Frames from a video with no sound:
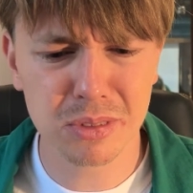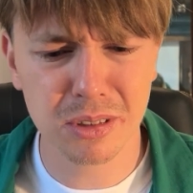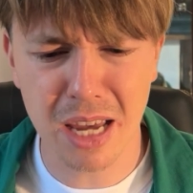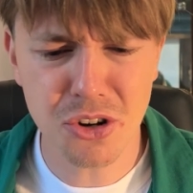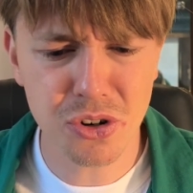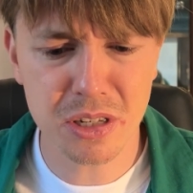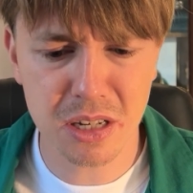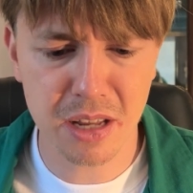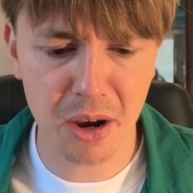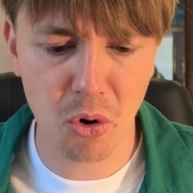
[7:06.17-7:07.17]
dangerous
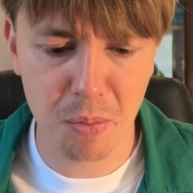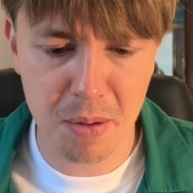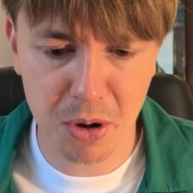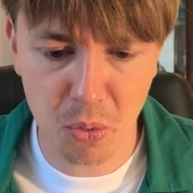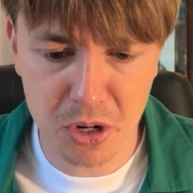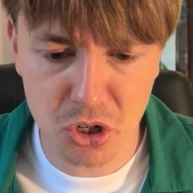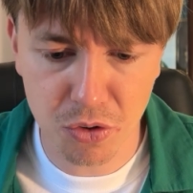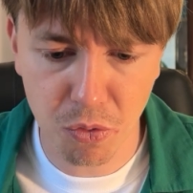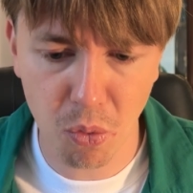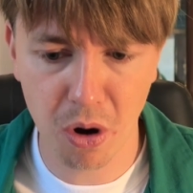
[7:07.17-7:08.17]
attack, or maybe queen
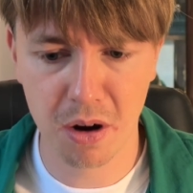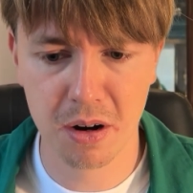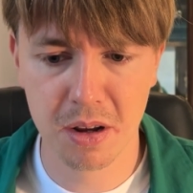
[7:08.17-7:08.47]
g4.